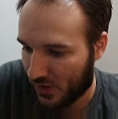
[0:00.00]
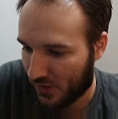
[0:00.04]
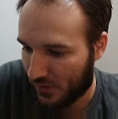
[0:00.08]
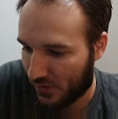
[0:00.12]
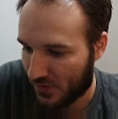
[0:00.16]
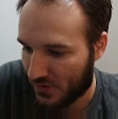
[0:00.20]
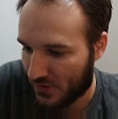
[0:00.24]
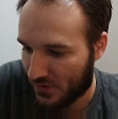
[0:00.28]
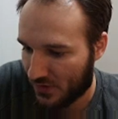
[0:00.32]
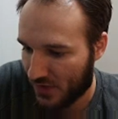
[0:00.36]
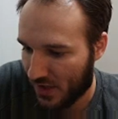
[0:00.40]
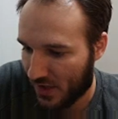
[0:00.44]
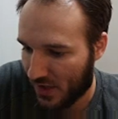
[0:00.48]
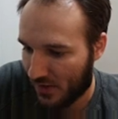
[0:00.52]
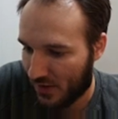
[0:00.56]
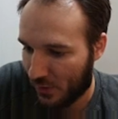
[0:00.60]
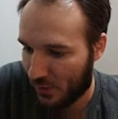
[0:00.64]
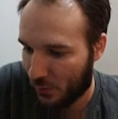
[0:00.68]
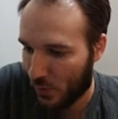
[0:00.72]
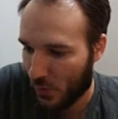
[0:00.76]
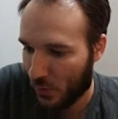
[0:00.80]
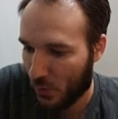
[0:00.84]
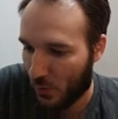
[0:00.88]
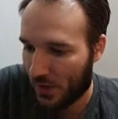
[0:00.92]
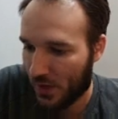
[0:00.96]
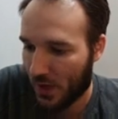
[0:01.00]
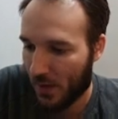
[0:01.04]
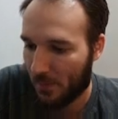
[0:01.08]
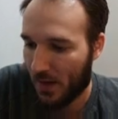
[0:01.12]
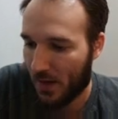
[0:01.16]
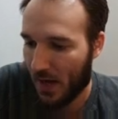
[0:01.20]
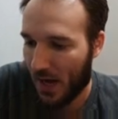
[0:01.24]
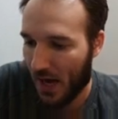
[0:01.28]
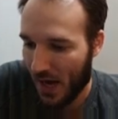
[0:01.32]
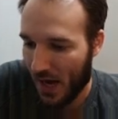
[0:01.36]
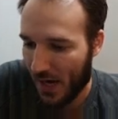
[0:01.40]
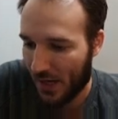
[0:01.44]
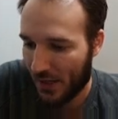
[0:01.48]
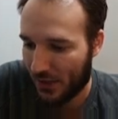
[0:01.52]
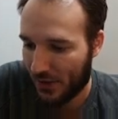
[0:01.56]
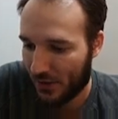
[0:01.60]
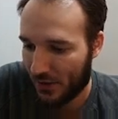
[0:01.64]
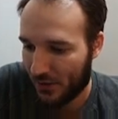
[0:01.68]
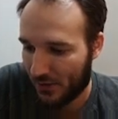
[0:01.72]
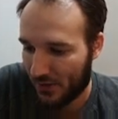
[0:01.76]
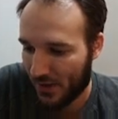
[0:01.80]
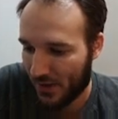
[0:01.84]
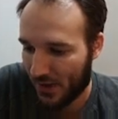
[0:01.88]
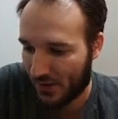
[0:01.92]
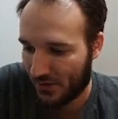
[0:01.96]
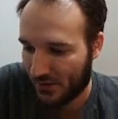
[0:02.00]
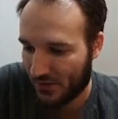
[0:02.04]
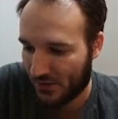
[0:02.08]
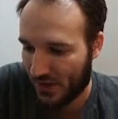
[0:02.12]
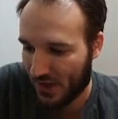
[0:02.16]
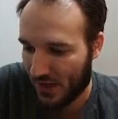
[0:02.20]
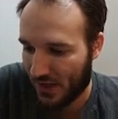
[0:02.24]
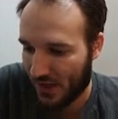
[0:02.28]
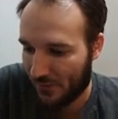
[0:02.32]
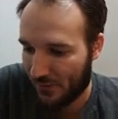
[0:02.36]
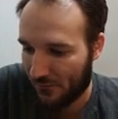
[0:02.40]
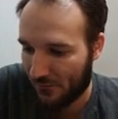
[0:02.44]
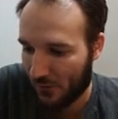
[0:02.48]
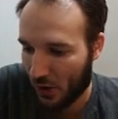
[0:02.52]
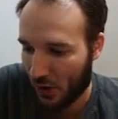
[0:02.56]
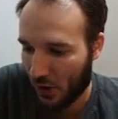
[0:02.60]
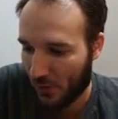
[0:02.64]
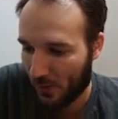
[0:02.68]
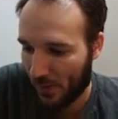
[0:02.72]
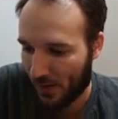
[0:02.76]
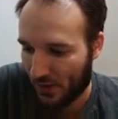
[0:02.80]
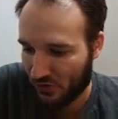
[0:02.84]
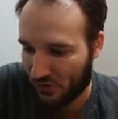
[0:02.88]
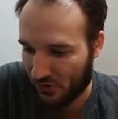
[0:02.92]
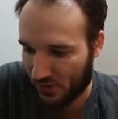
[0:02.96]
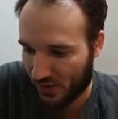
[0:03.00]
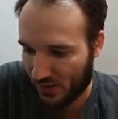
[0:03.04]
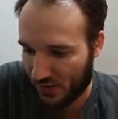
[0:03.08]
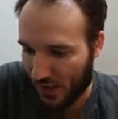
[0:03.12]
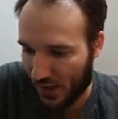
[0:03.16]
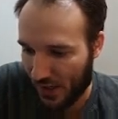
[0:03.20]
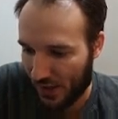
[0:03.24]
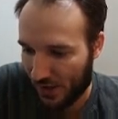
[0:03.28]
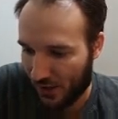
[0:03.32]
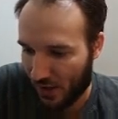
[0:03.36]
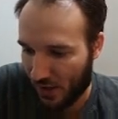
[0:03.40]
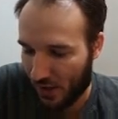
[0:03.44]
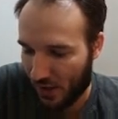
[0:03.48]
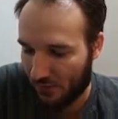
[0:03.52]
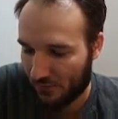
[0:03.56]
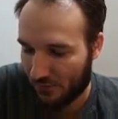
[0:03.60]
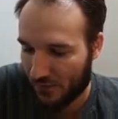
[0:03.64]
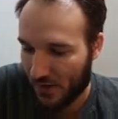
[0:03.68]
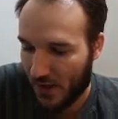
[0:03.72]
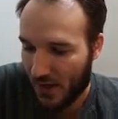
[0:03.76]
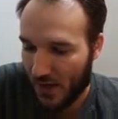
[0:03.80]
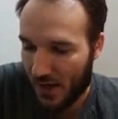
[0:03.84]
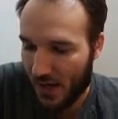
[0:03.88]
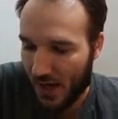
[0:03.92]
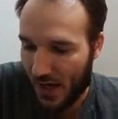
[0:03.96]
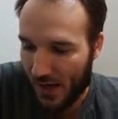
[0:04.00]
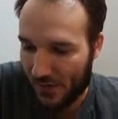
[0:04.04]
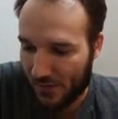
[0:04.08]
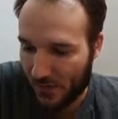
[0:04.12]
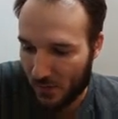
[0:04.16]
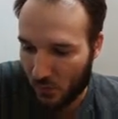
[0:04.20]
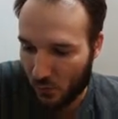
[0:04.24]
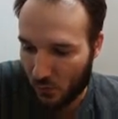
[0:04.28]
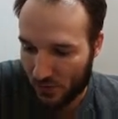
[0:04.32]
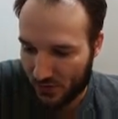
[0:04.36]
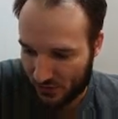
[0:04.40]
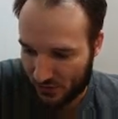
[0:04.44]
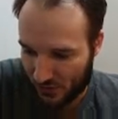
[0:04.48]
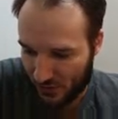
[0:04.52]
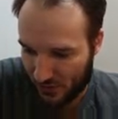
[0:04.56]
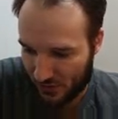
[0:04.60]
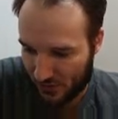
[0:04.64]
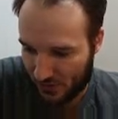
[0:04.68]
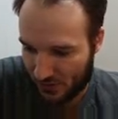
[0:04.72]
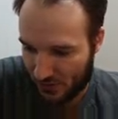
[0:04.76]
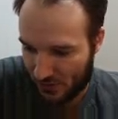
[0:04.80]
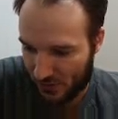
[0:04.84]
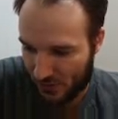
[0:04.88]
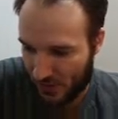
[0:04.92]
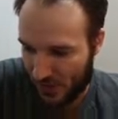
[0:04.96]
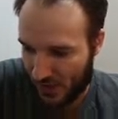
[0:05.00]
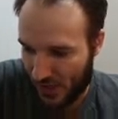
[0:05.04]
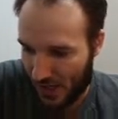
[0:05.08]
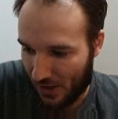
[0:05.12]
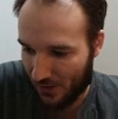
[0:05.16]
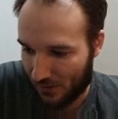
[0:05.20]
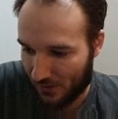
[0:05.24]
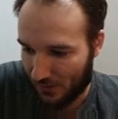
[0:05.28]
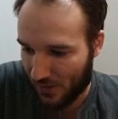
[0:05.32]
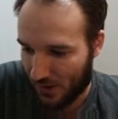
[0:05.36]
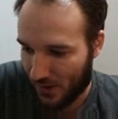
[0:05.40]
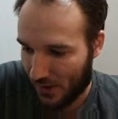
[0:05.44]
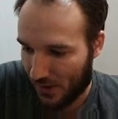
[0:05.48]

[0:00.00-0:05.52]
on this day and then we went up higher the next day and volume actually died off and then we started to go down.